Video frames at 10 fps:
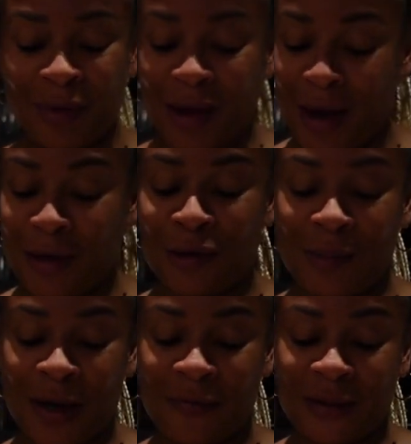I ate a little
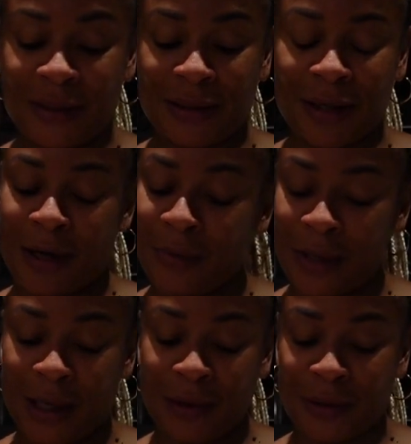breakfast. I ain't really
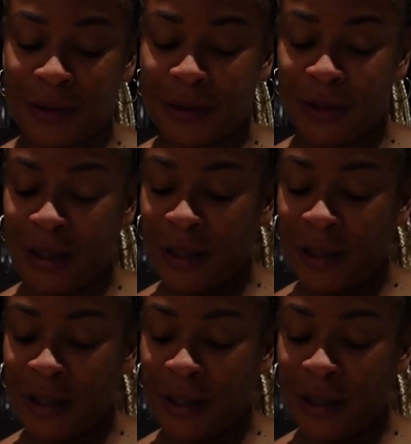had no lunch.